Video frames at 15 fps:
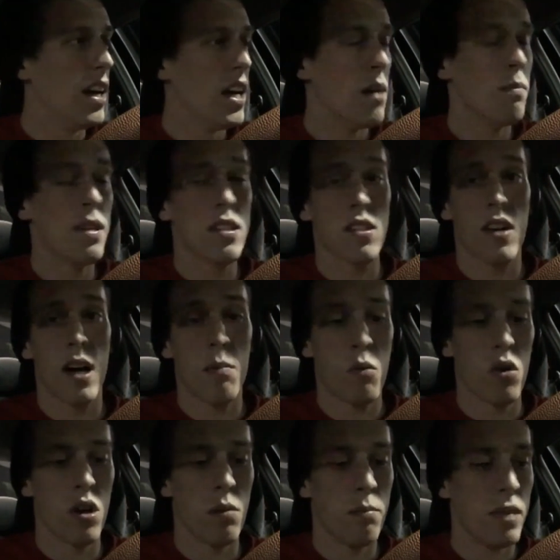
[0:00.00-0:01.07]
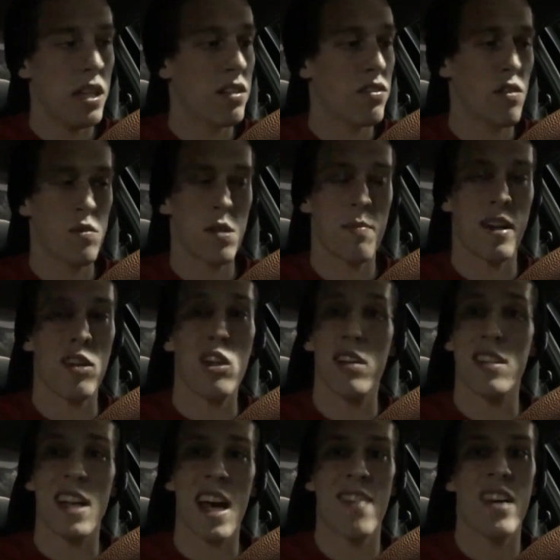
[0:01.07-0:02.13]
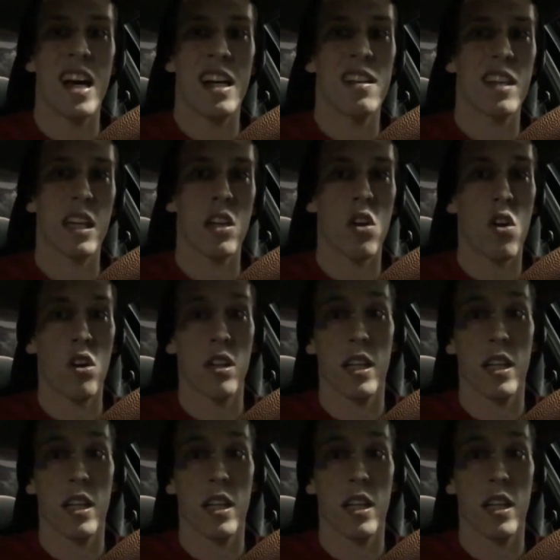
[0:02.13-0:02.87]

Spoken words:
It means a lot more to me than somebody who doesn't have anything at all.